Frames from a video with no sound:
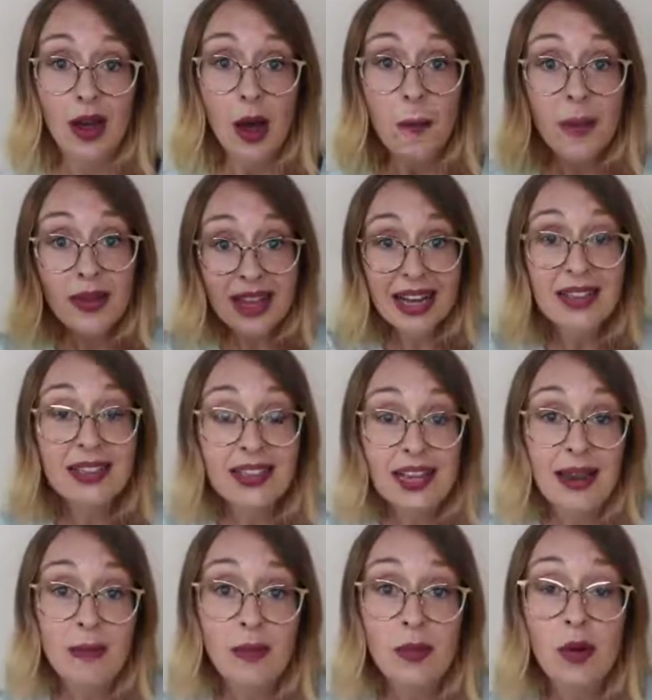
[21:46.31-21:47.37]
But that
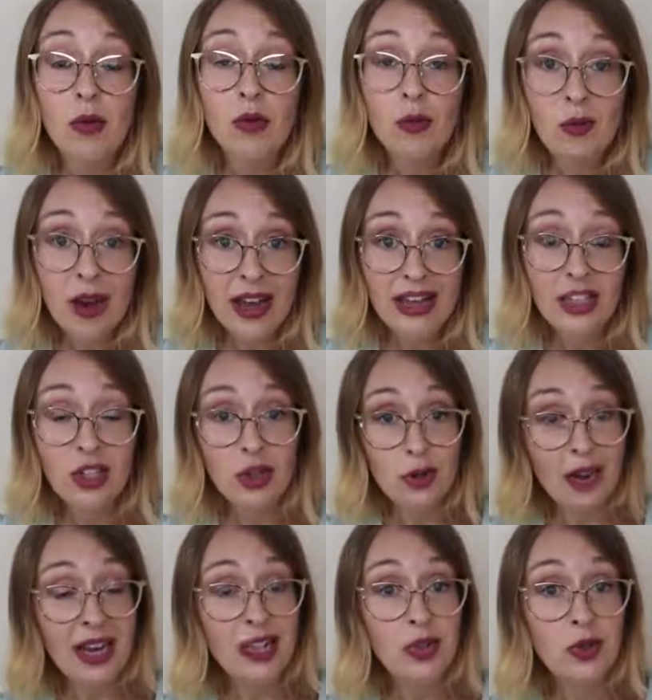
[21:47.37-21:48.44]
same red
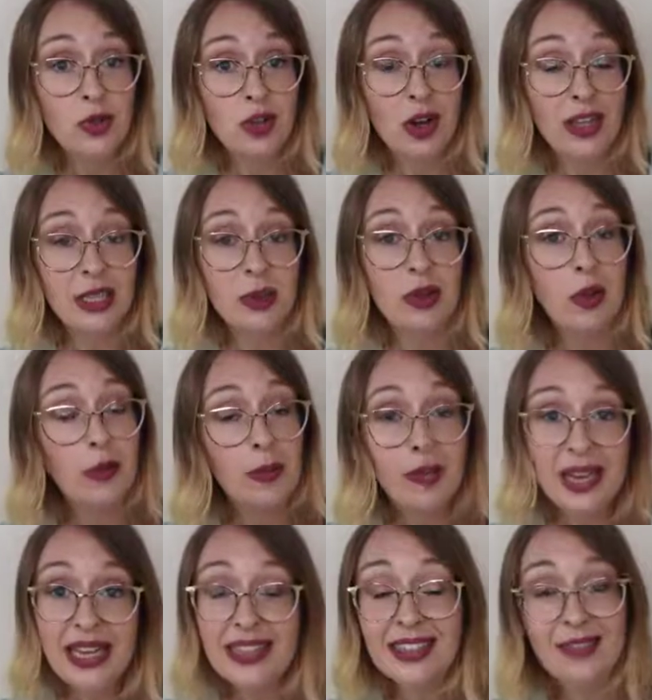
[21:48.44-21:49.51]
tomato sauce with all the
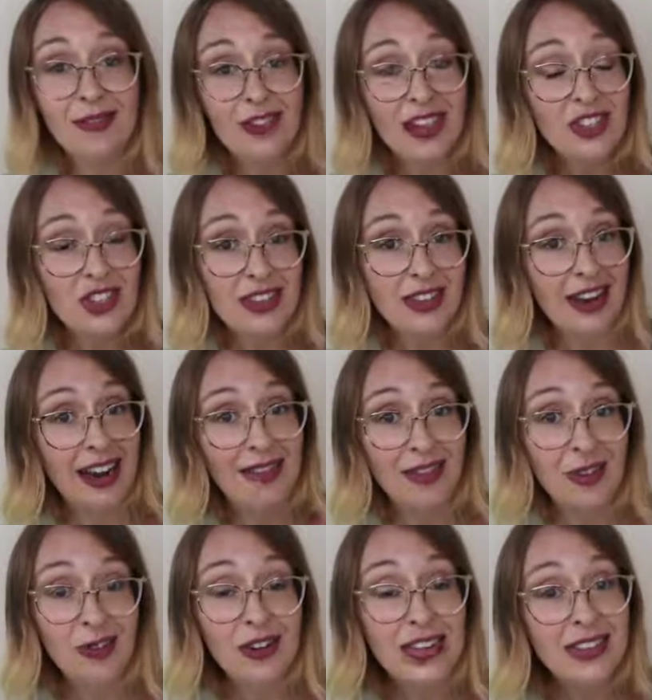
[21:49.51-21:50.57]
beans and veggies that I have
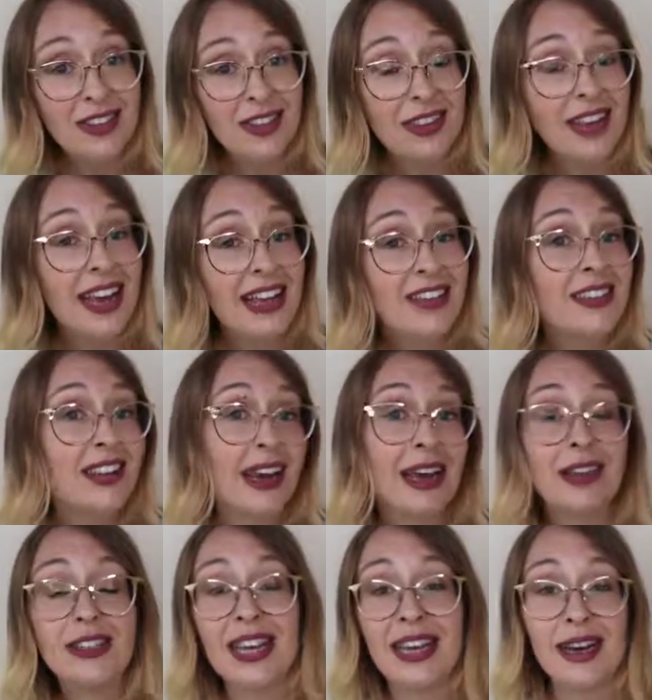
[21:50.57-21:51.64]
in the freezer, the next day I
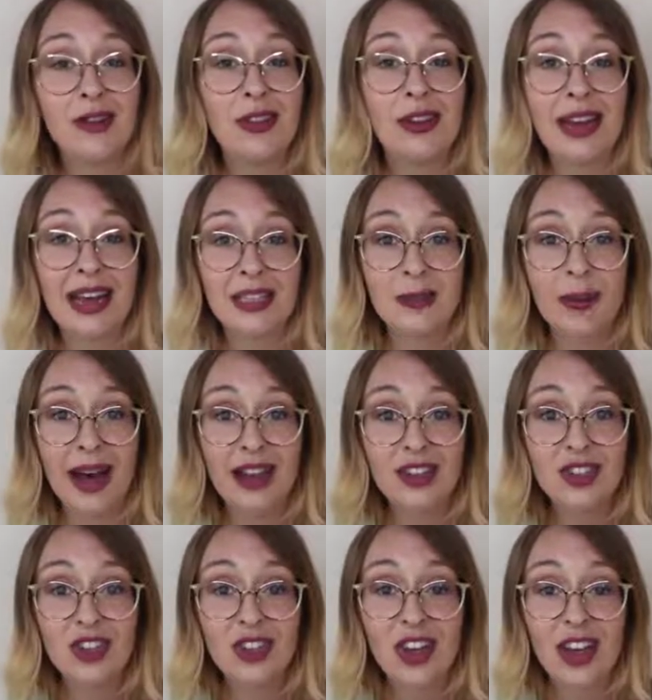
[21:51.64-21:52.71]
could take out the next
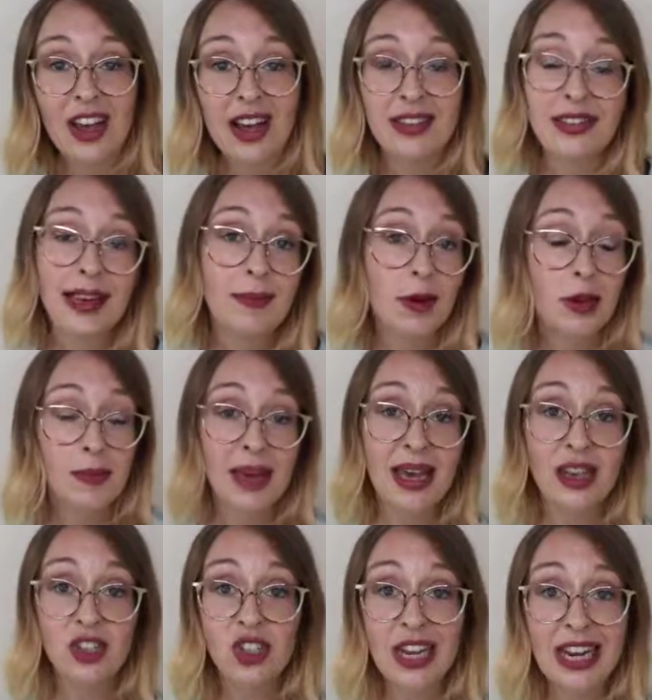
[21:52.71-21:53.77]
batch and say I'm gonna
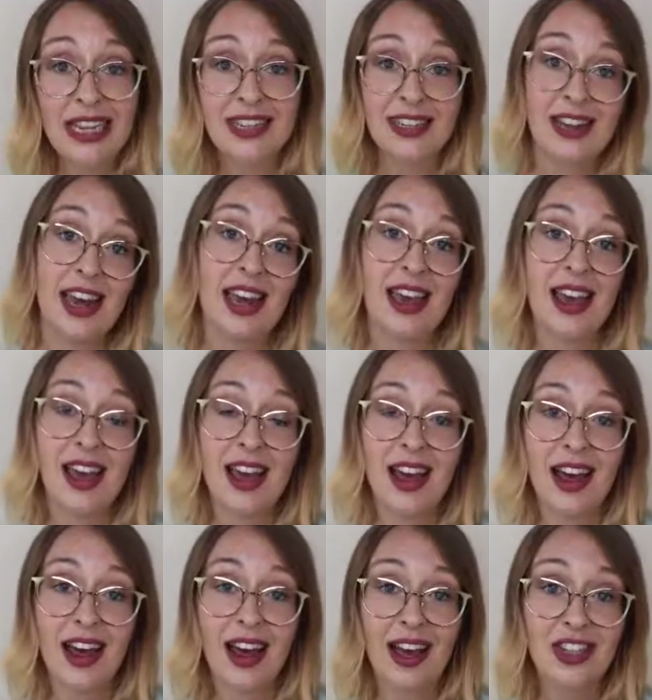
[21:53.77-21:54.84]
make a chili today.
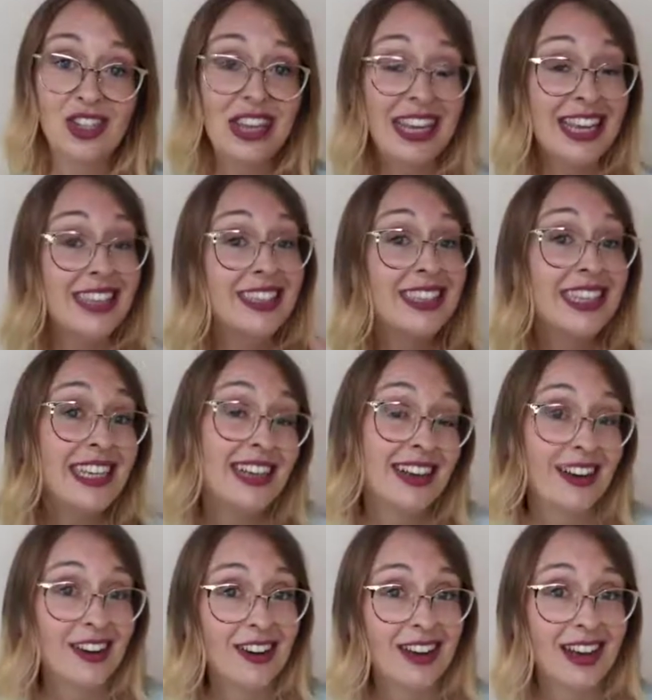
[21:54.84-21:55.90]
A chili sin
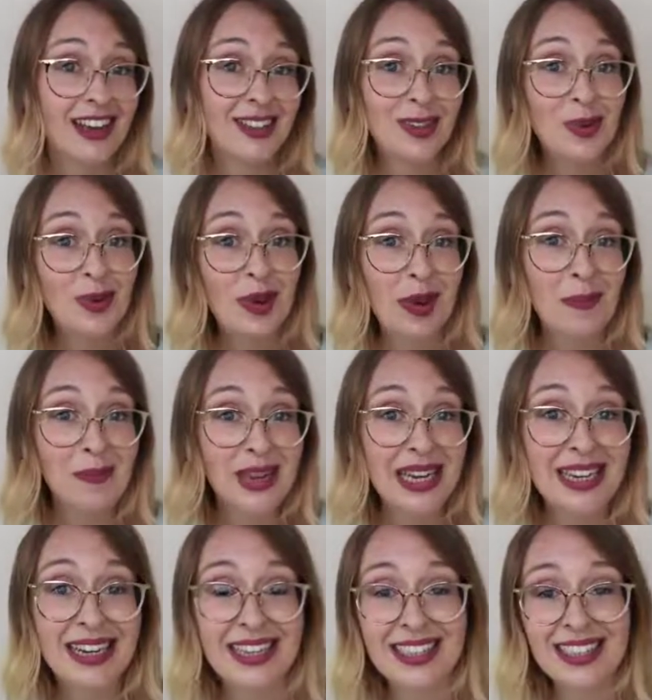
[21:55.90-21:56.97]
carne, so a
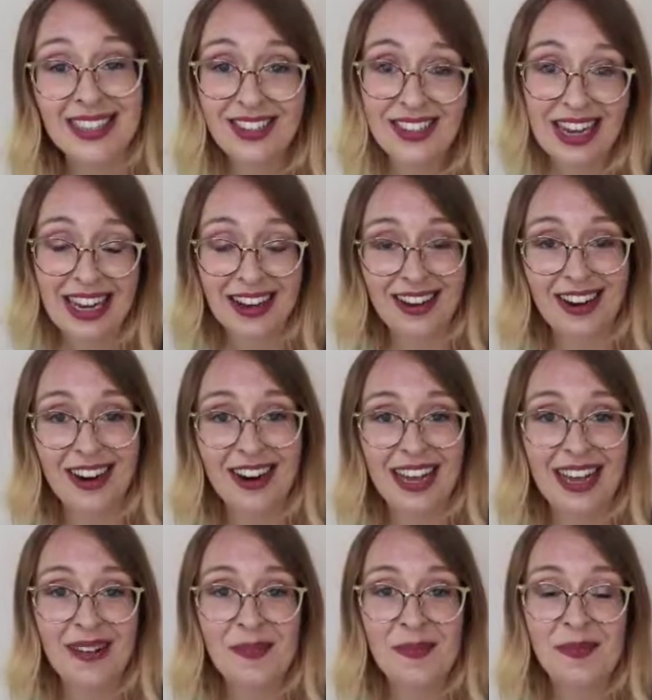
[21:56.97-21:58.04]
meatless chili con carne.